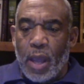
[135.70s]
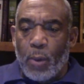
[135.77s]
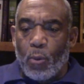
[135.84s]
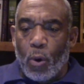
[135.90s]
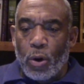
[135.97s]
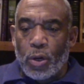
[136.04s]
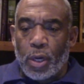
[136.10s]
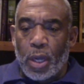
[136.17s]

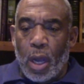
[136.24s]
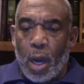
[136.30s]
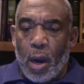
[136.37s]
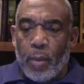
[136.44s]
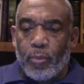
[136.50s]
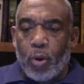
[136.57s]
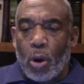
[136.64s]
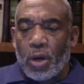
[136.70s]
weren't
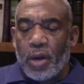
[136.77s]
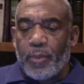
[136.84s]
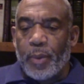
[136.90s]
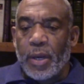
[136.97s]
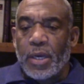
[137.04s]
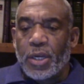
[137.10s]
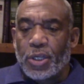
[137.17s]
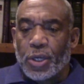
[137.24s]
brought up
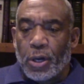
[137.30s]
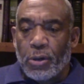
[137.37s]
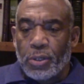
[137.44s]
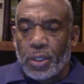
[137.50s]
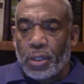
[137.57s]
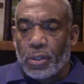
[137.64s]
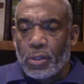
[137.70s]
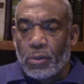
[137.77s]
in the
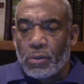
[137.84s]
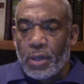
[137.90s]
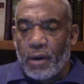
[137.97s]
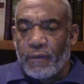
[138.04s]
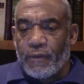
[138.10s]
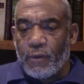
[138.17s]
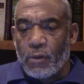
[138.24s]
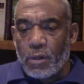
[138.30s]
church, and so
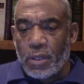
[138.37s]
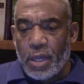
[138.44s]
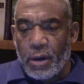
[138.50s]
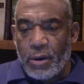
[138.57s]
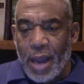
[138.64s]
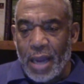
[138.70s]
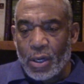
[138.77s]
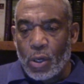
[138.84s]
therefore
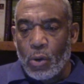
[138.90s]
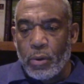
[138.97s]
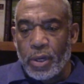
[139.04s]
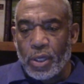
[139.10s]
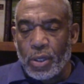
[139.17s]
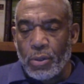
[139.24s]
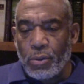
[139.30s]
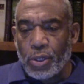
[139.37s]
they're not
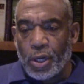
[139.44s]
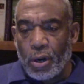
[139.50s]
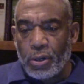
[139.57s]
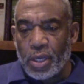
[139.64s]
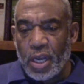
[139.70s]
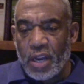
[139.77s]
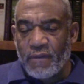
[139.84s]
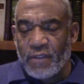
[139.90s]
going to
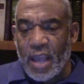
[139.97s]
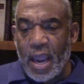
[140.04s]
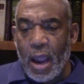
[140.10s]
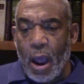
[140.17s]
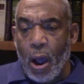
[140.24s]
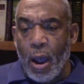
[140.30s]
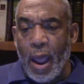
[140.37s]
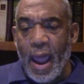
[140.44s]
church. And if they
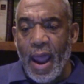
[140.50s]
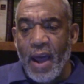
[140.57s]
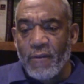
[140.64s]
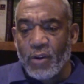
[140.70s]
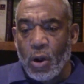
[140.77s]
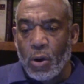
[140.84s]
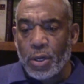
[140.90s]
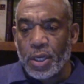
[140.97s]

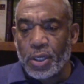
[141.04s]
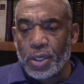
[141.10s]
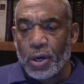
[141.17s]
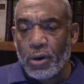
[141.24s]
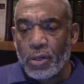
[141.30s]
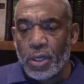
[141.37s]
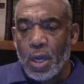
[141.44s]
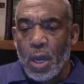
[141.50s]
have gone to
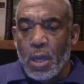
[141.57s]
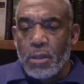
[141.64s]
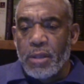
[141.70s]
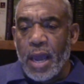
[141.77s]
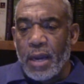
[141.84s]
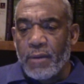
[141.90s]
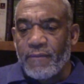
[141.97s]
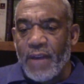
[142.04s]
church,
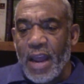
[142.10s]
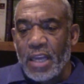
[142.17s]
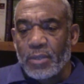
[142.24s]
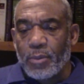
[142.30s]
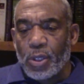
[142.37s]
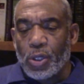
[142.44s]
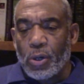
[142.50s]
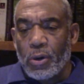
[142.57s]
that a
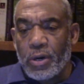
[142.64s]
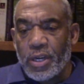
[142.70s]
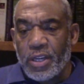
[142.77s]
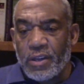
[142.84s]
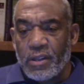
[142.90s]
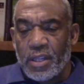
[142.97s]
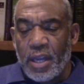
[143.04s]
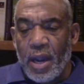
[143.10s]
vast
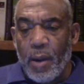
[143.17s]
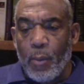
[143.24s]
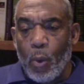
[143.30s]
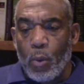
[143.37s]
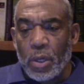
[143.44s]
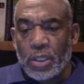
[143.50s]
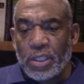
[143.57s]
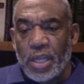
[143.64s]
majority of
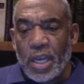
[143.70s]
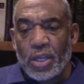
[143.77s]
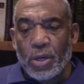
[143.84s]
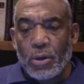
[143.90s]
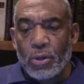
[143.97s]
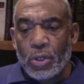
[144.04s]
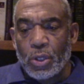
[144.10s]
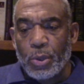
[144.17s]
them, once they
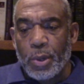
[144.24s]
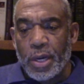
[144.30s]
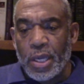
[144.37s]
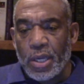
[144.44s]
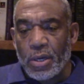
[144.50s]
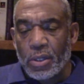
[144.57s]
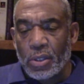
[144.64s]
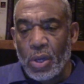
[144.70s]
turn 20
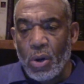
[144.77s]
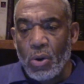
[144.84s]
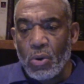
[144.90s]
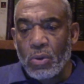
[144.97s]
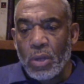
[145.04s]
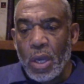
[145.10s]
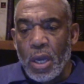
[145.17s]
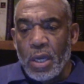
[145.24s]
years
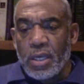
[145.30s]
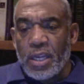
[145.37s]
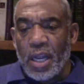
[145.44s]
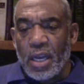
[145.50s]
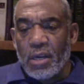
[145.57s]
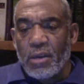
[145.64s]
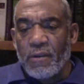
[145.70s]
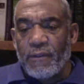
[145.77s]
old,
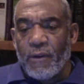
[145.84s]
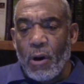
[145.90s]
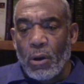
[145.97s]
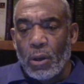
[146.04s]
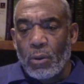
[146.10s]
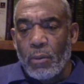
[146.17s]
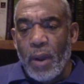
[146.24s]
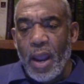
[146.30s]
tend to
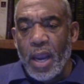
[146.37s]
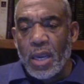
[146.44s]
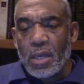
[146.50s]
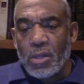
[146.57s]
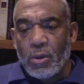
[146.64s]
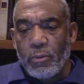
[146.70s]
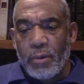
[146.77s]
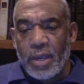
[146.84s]
fall away.
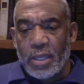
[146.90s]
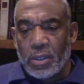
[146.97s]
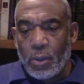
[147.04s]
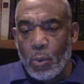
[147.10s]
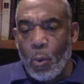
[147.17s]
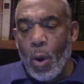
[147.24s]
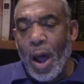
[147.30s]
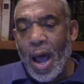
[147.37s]
And the
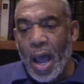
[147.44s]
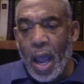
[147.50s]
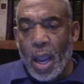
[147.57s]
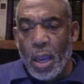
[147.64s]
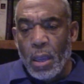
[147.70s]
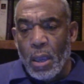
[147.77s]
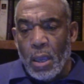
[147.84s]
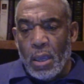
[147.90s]
reason
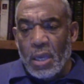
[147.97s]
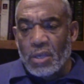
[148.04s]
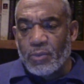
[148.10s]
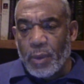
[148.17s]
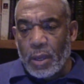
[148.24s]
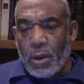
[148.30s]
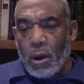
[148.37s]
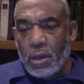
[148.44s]
why is
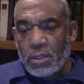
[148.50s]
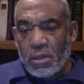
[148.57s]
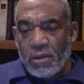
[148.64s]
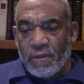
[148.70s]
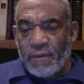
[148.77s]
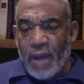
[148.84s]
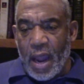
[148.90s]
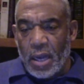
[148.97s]
because of
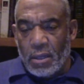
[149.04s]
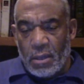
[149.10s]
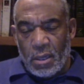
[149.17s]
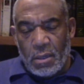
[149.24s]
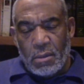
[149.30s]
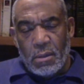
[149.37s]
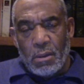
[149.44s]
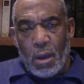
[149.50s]
the fact
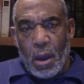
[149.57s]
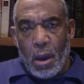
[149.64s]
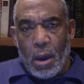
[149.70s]
that